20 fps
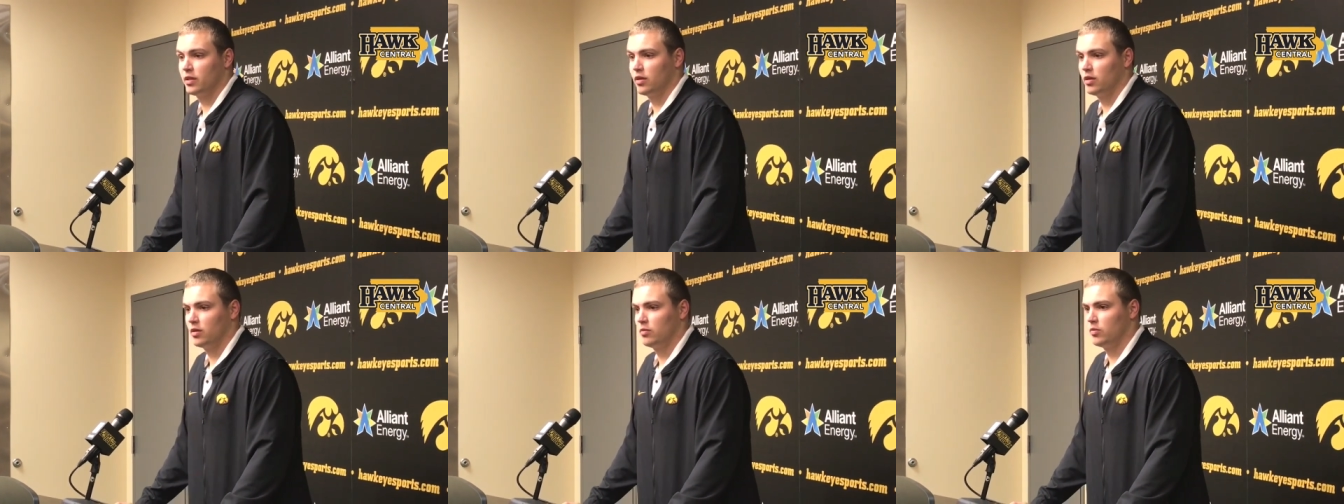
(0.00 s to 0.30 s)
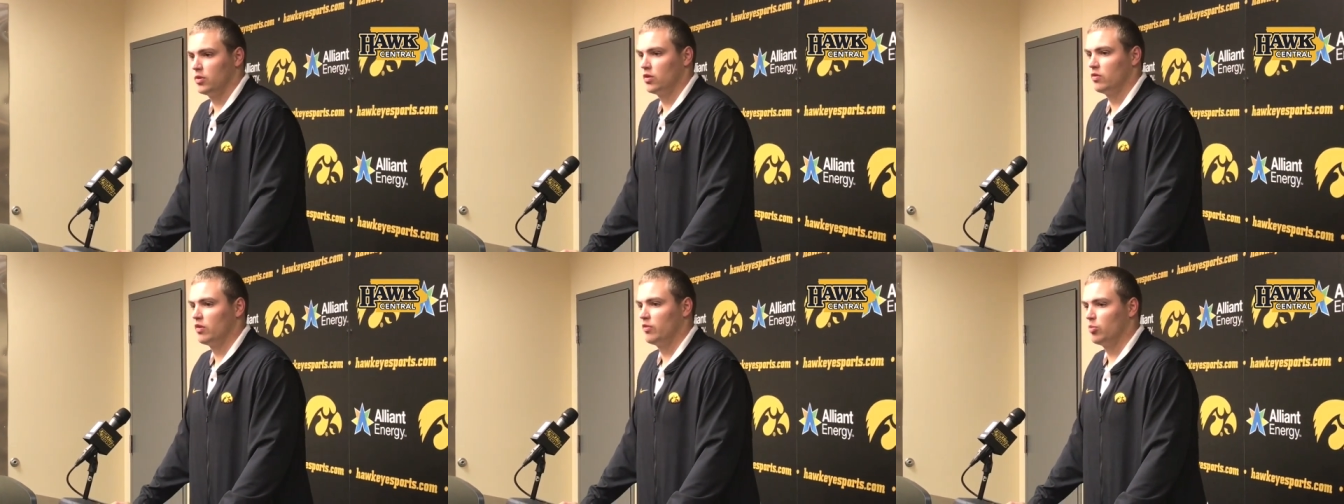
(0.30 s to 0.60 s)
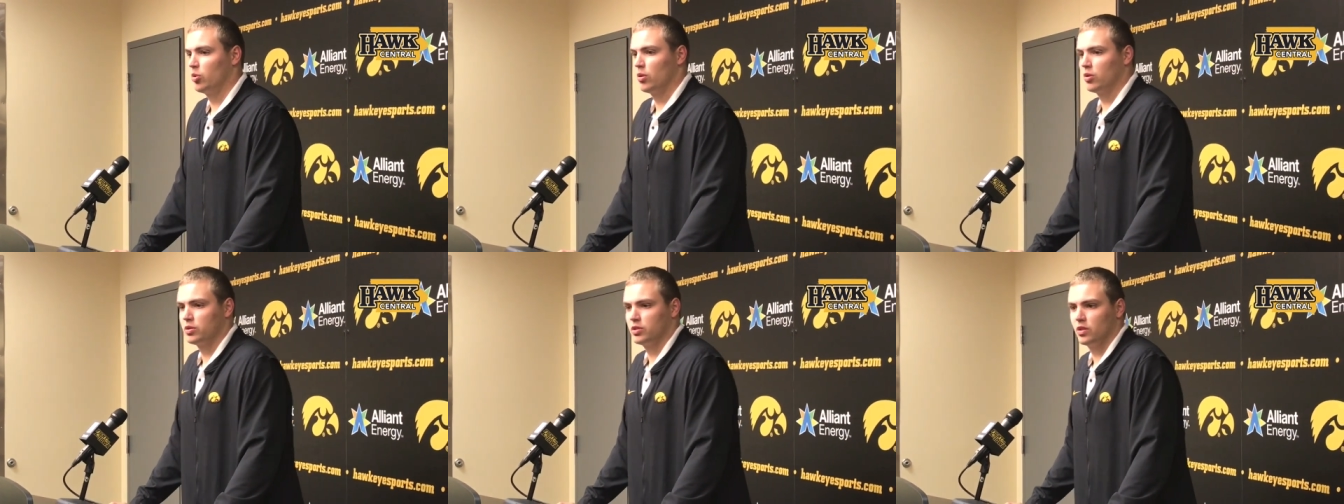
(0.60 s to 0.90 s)
Um, you know, we
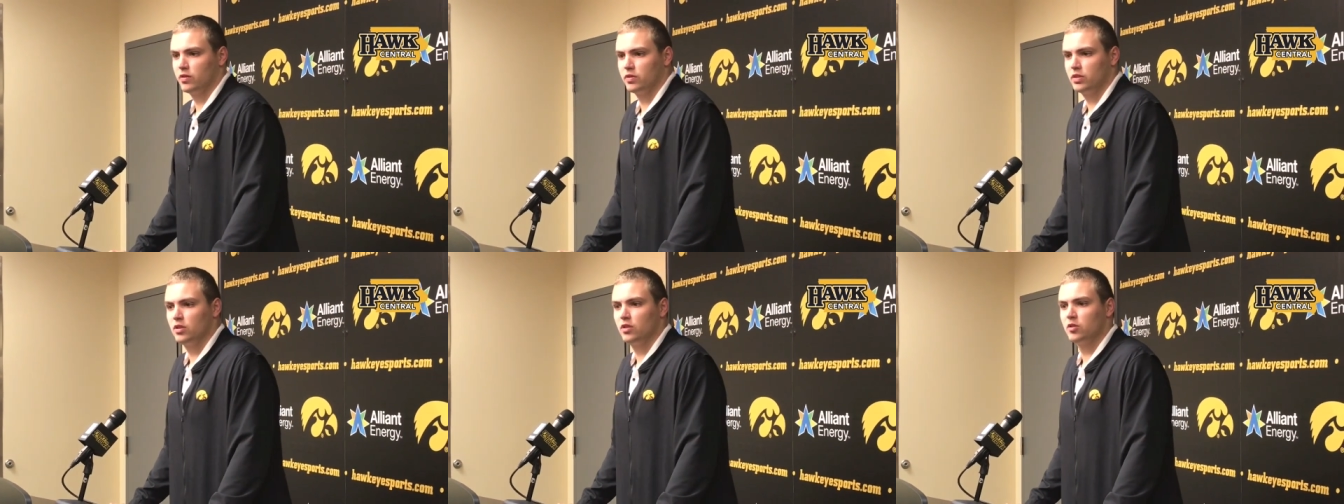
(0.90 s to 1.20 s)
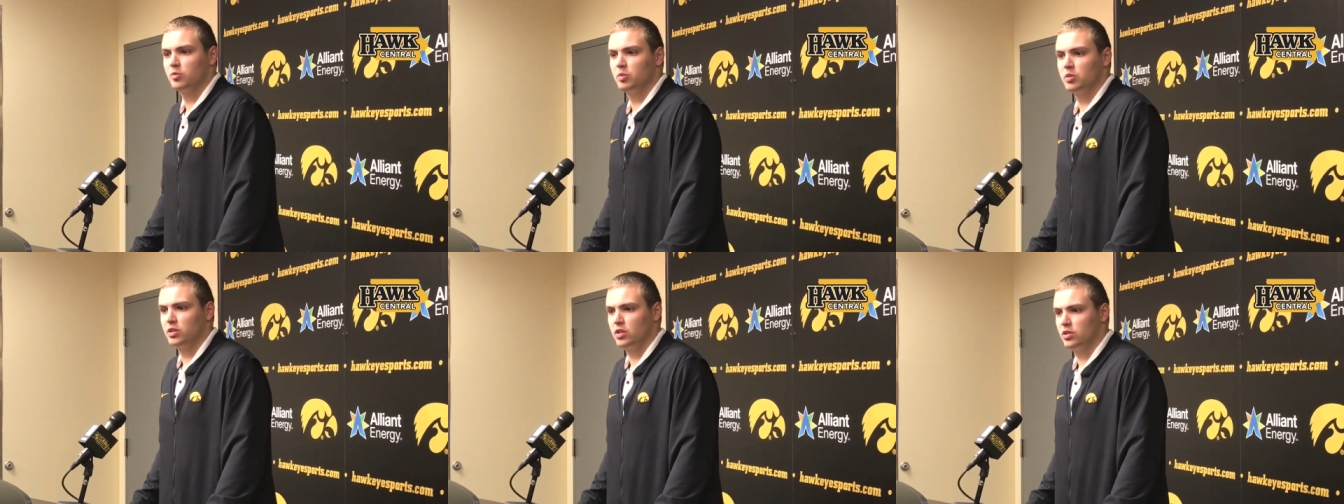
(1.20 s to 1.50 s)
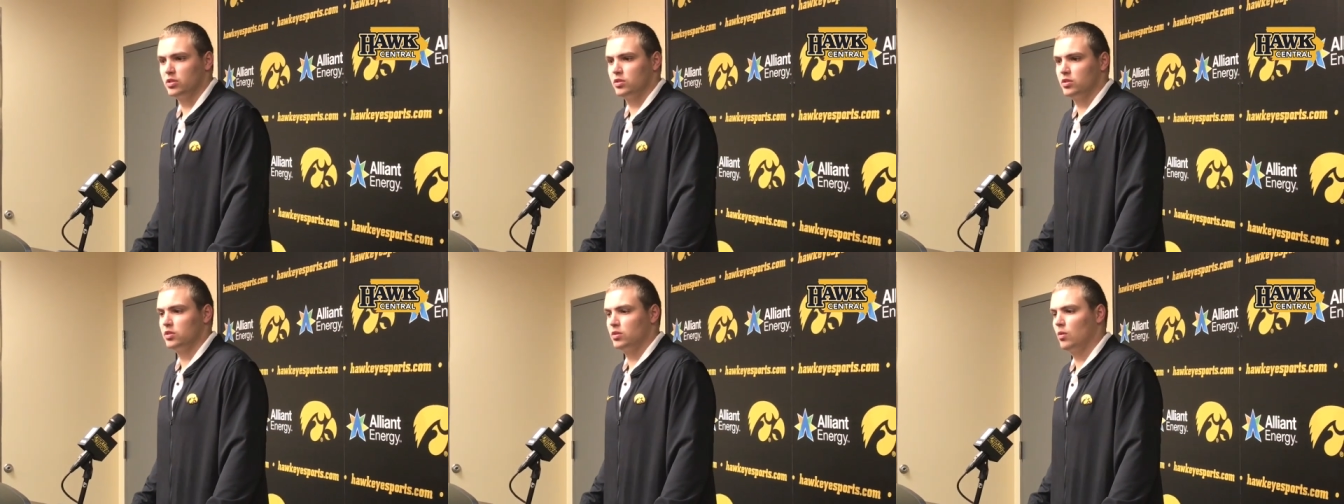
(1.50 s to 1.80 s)
put ourselves in those
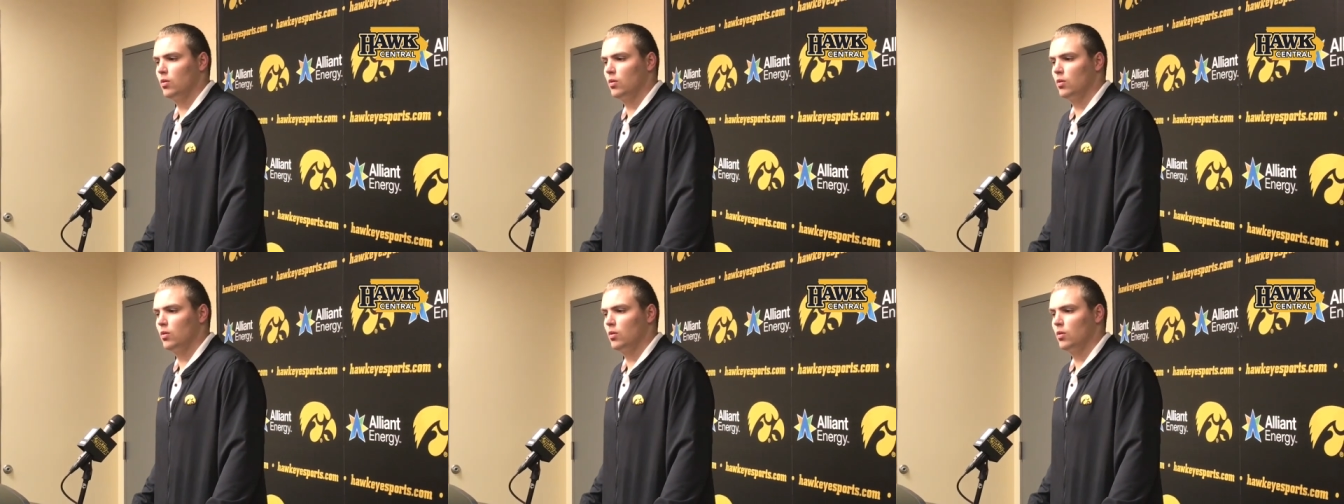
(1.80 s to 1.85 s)
positions.